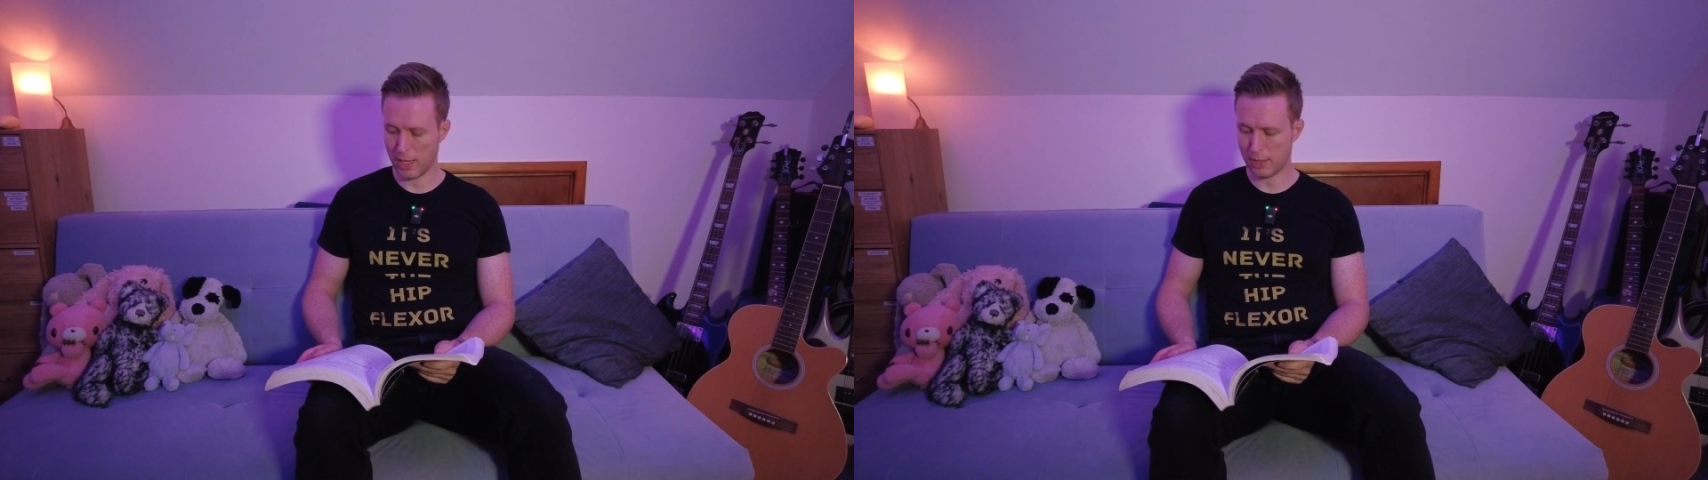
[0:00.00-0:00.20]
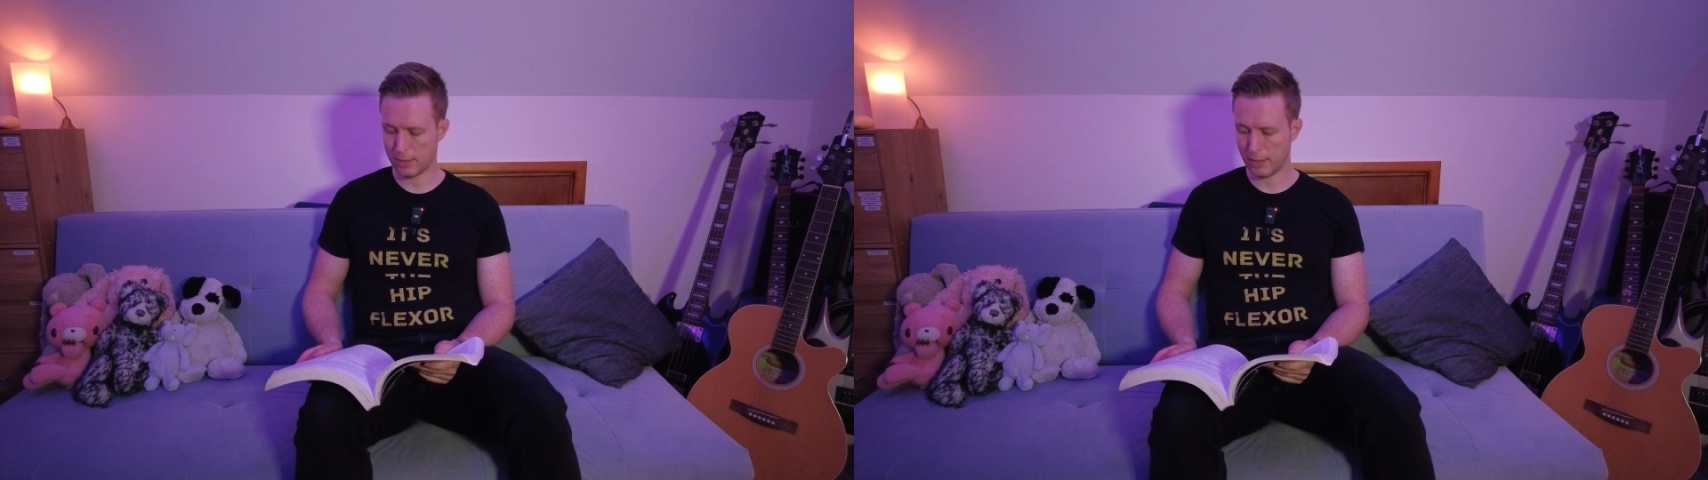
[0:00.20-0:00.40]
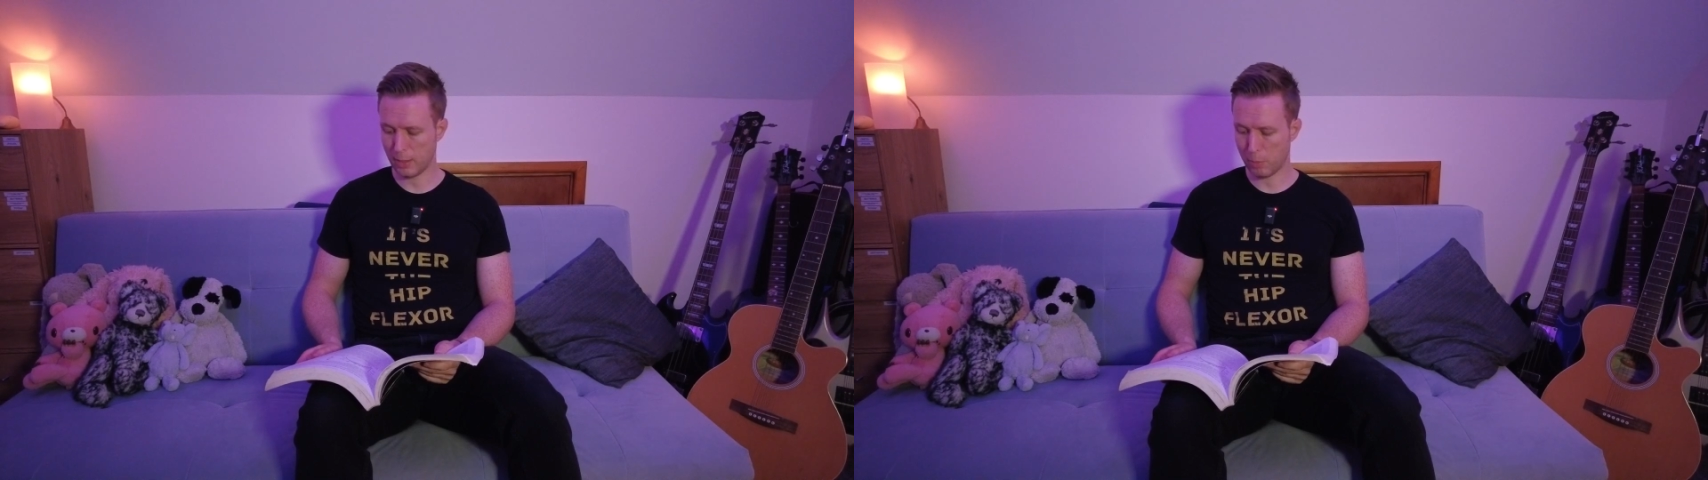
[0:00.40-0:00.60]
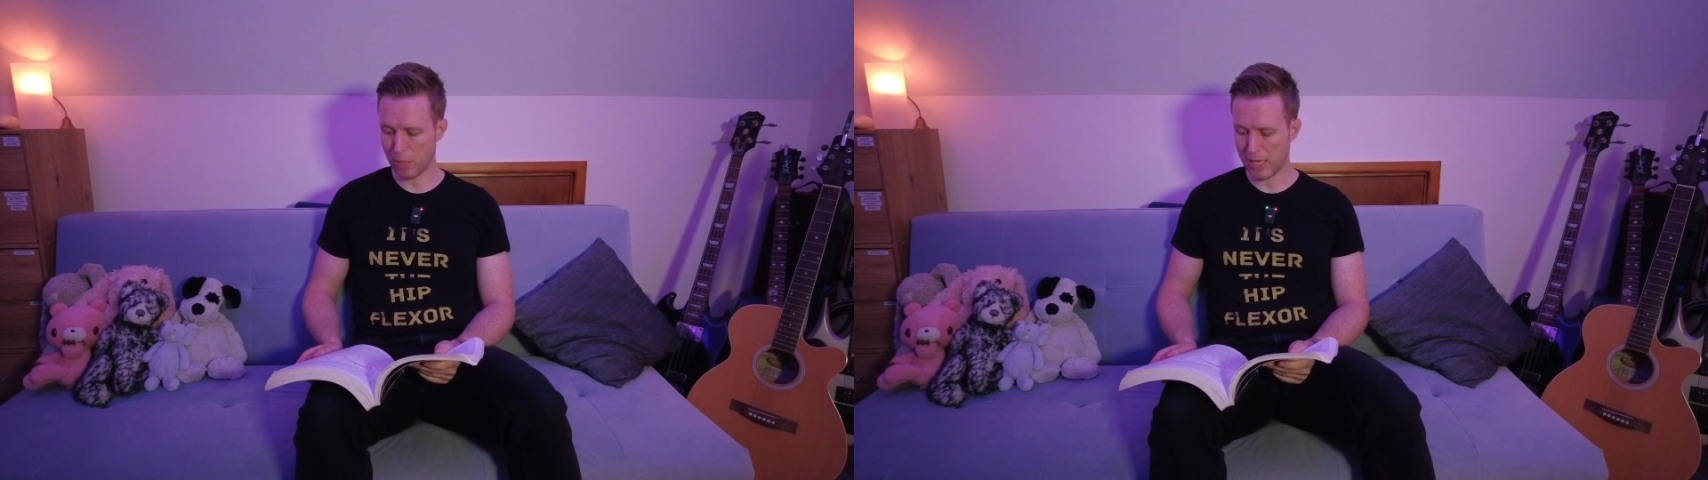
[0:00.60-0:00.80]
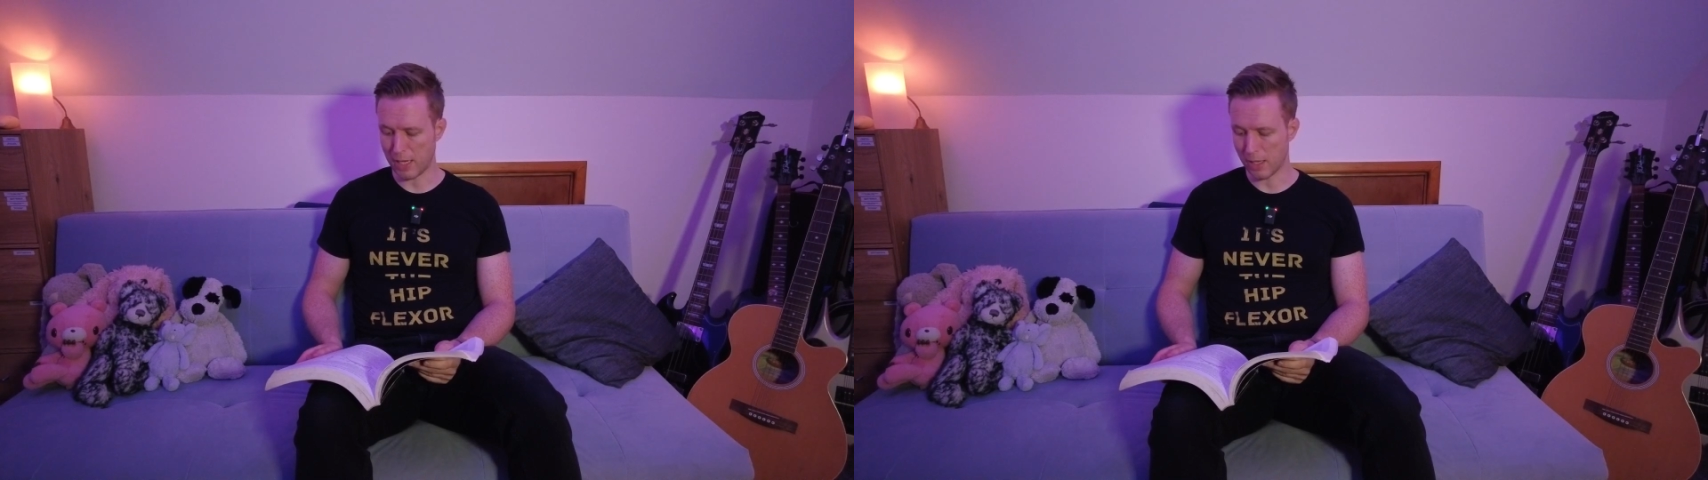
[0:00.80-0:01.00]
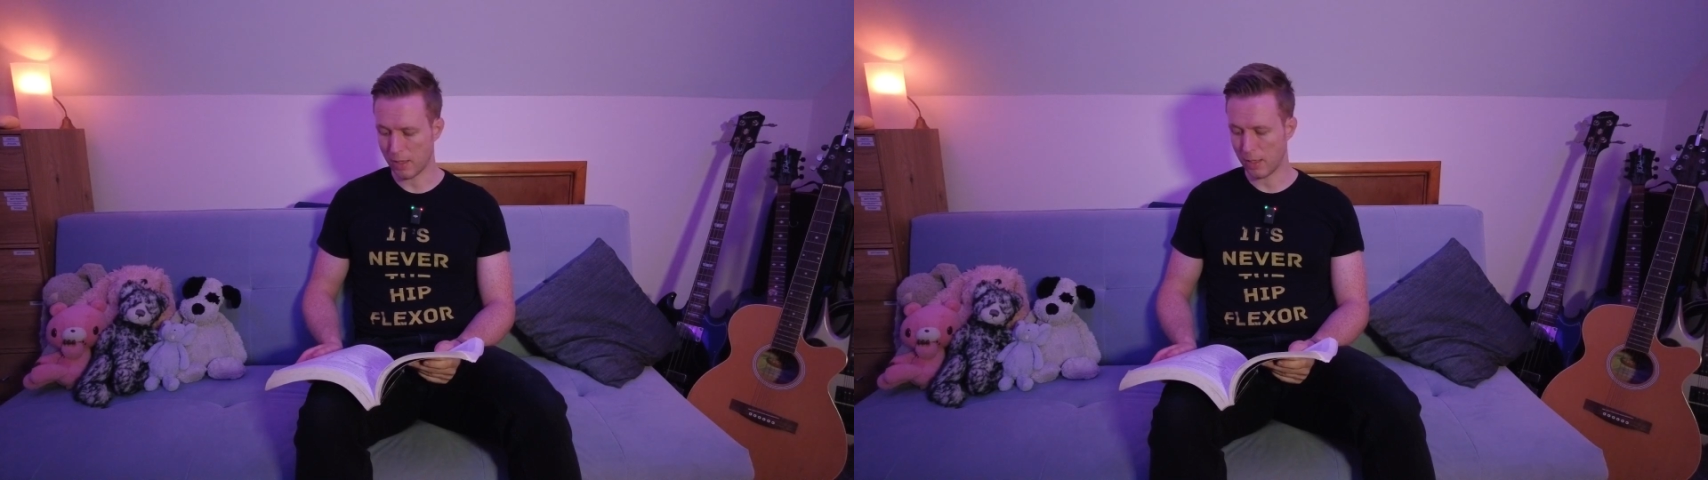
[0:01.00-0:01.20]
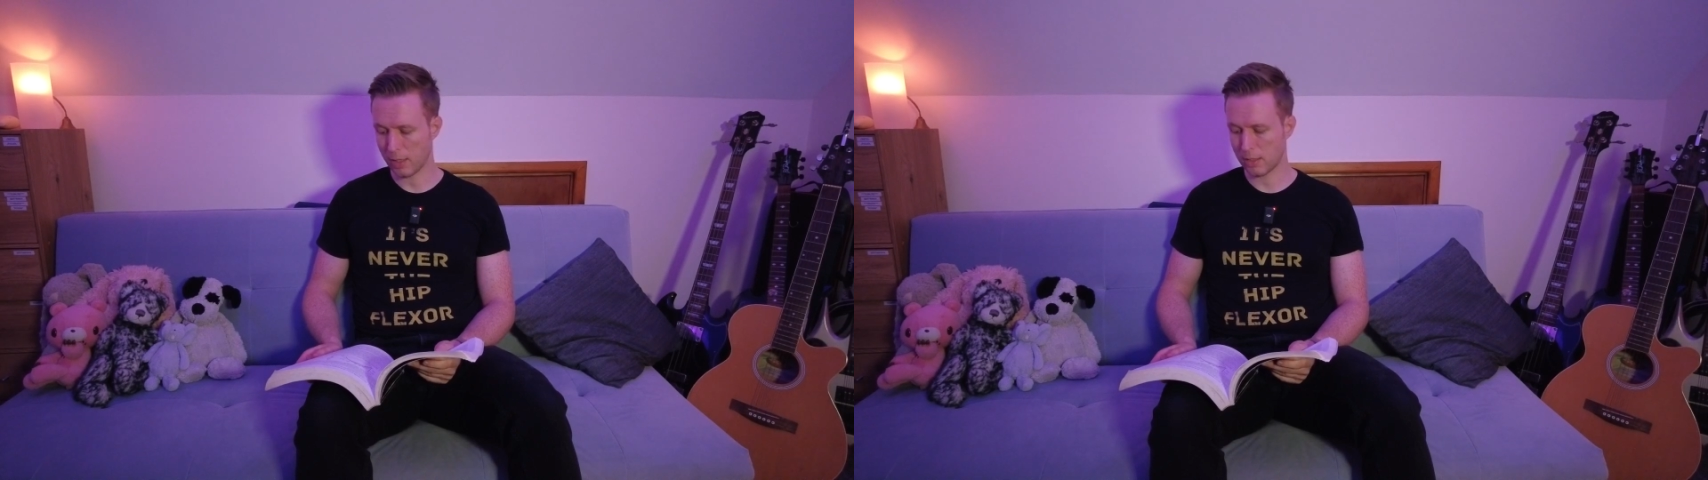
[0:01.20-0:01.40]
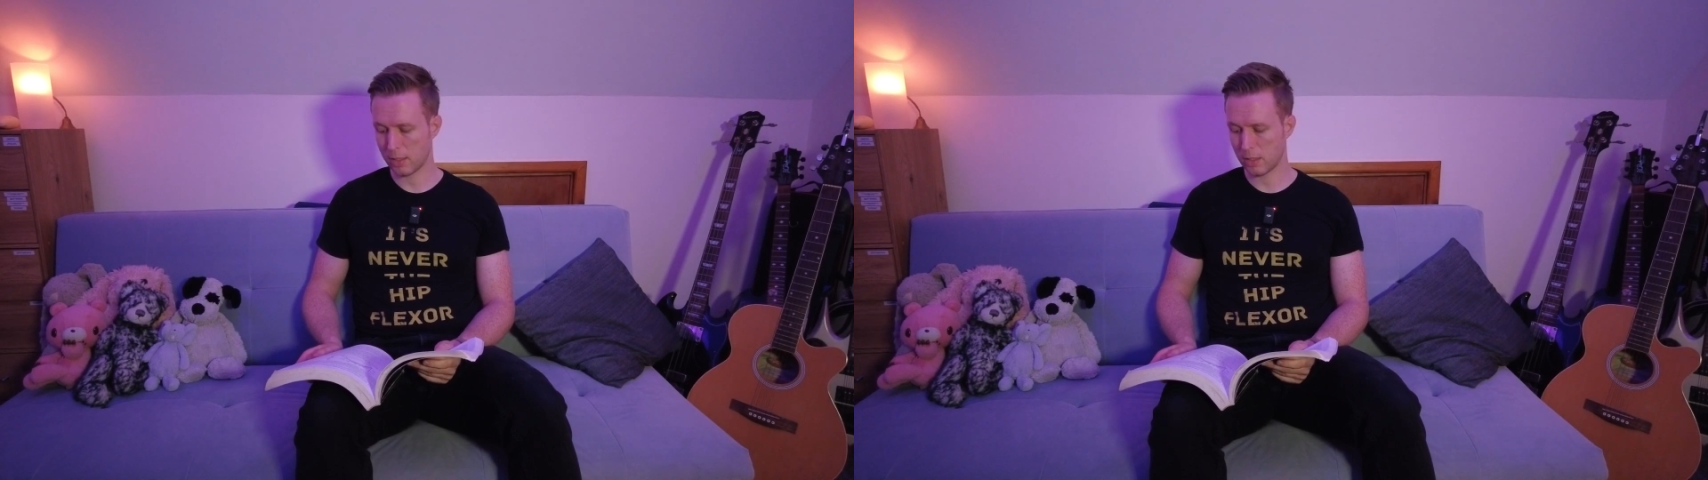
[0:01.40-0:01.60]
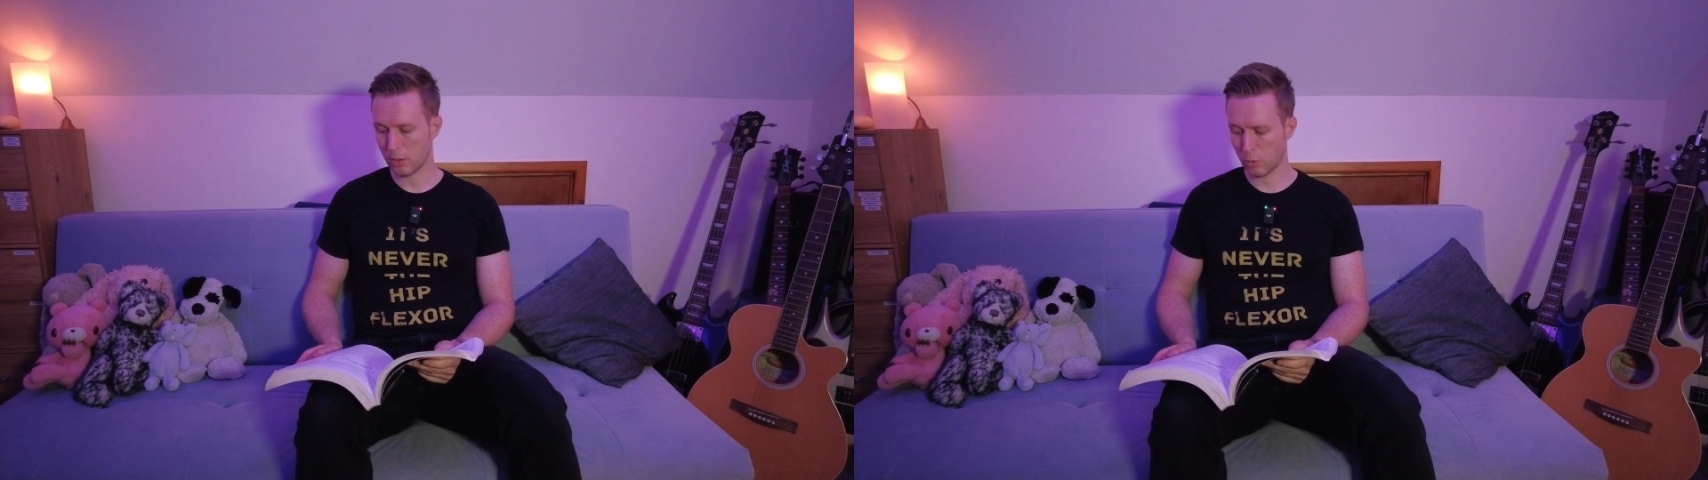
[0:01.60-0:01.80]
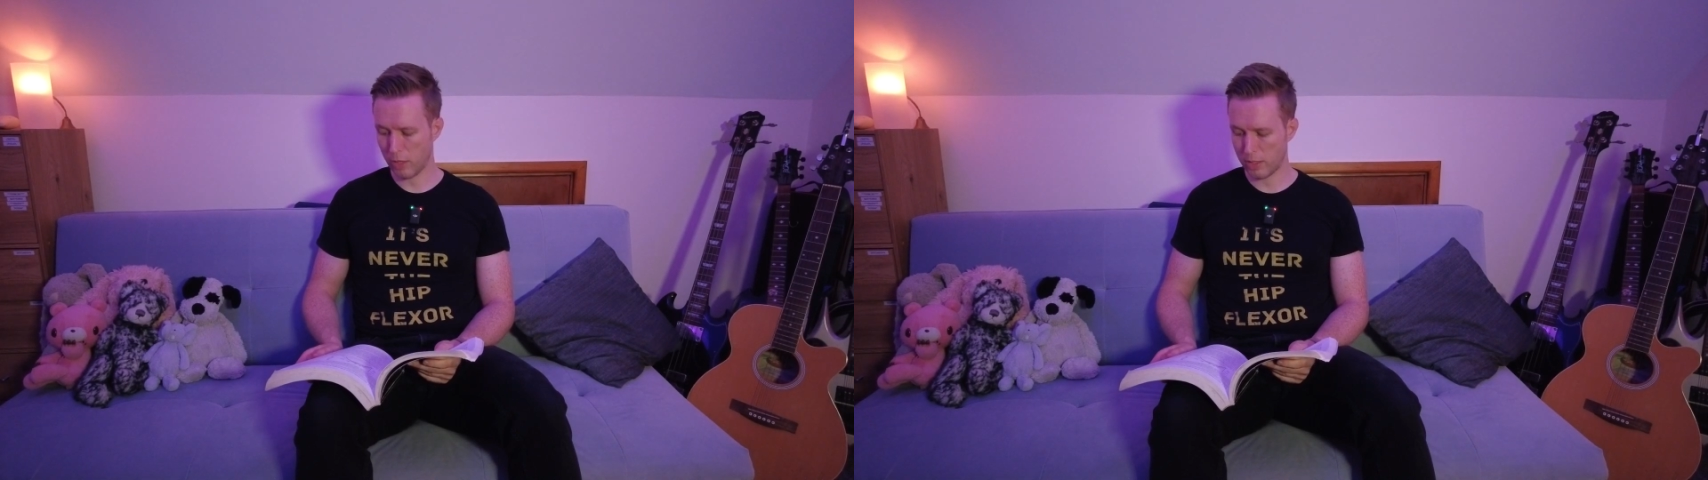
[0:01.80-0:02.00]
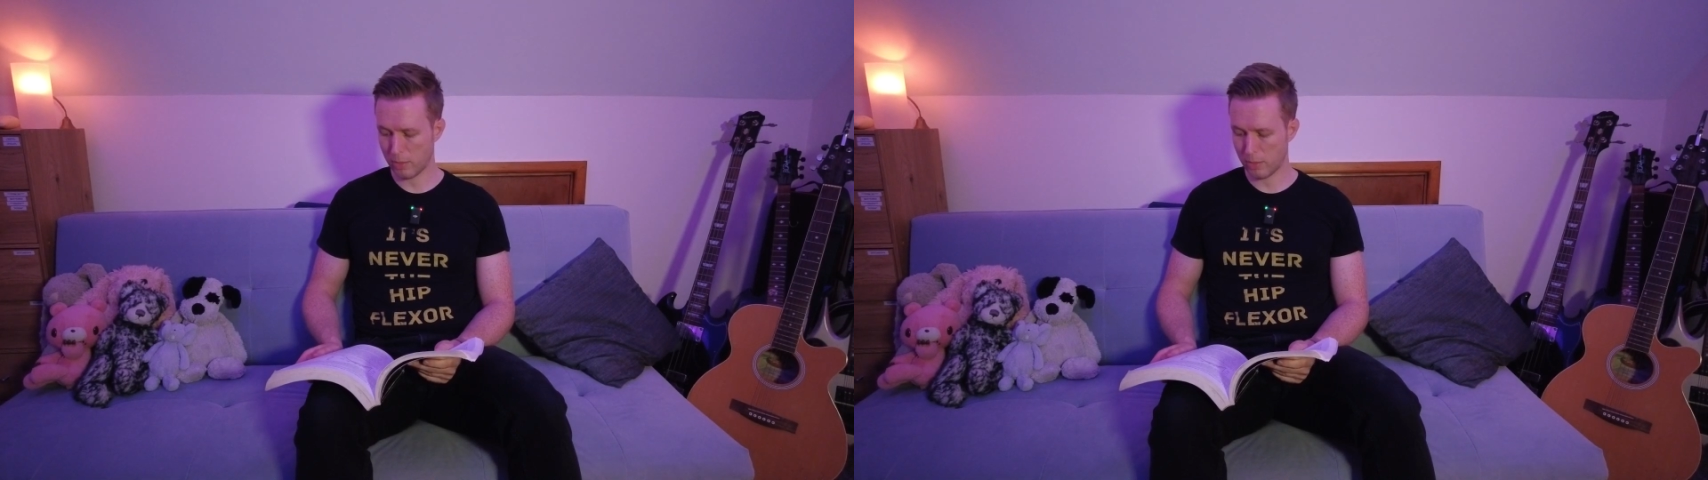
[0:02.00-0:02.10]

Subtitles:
athlete B exerts a greater